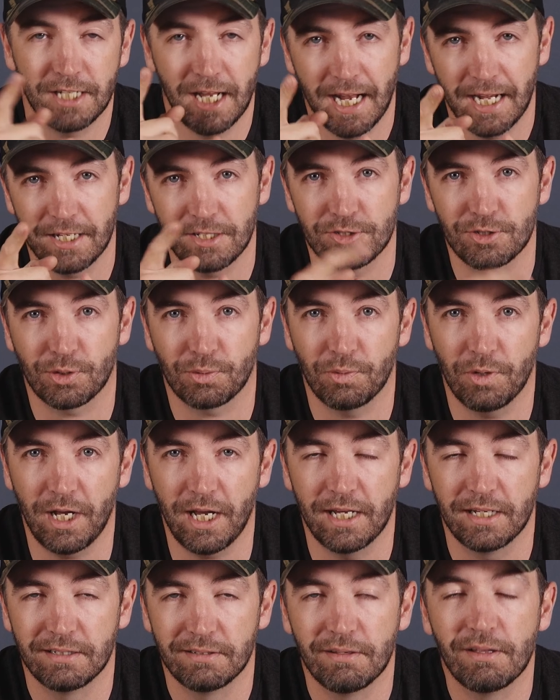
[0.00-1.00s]
headed your
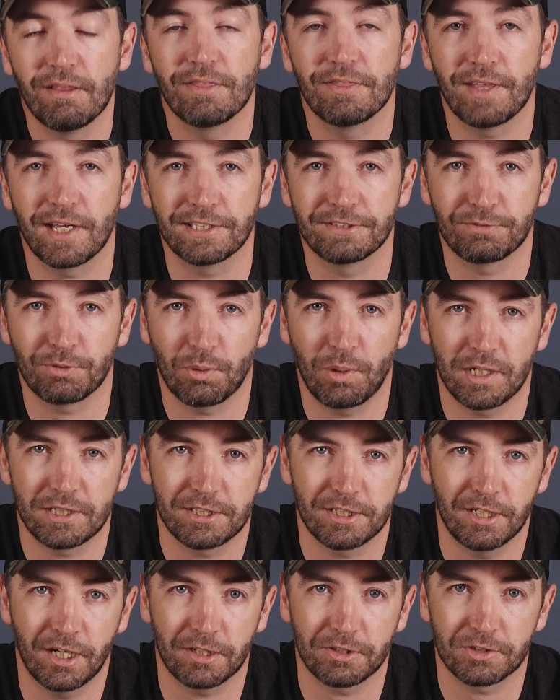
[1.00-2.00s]
way. Thanks for
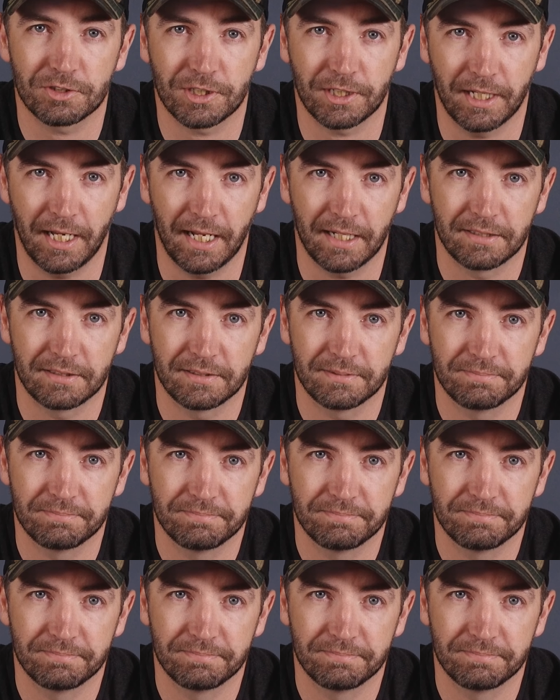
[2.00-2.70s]
watching Hunters Connect.